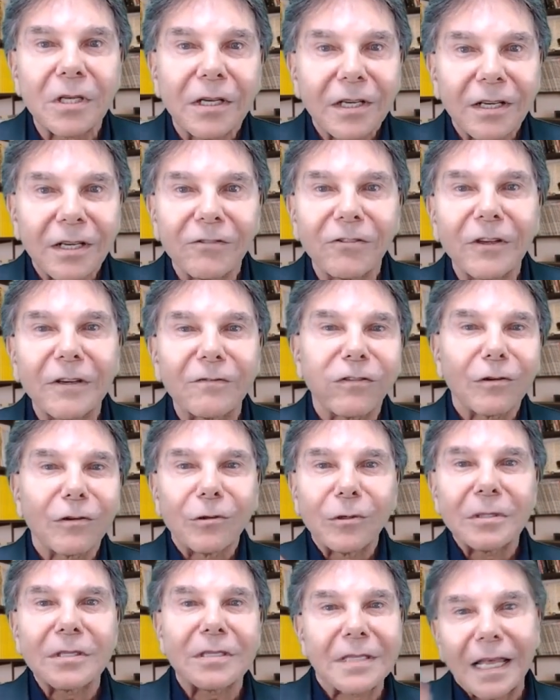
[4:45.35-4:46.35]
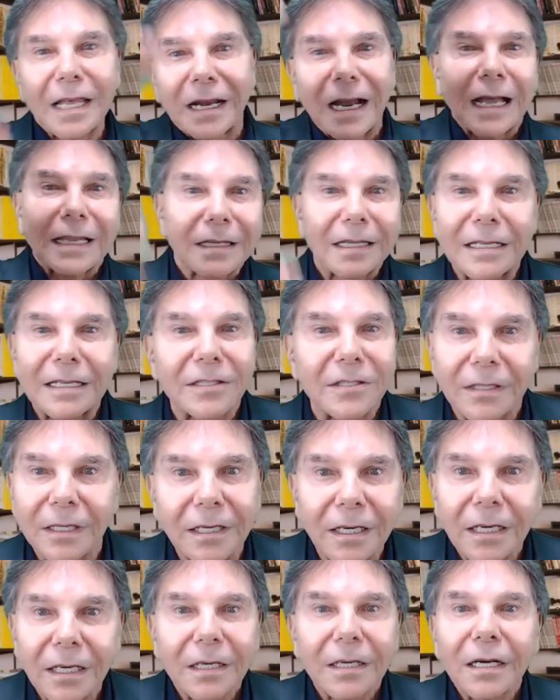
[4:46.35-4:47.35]
of influence that I listed
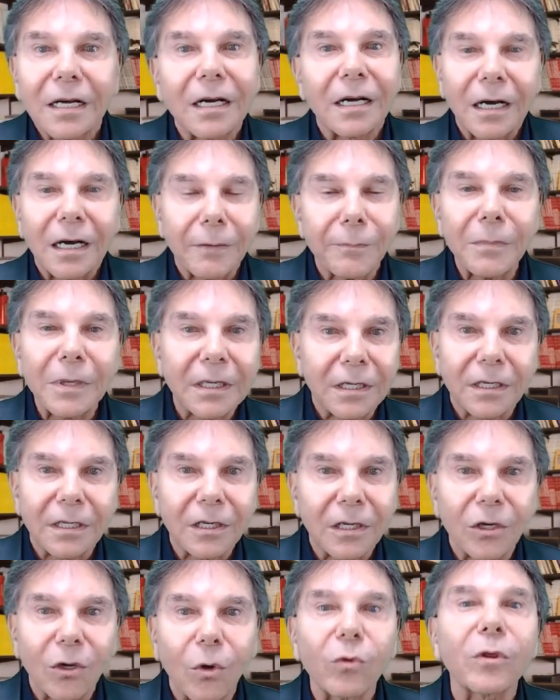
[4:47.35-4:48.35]
a minute ago,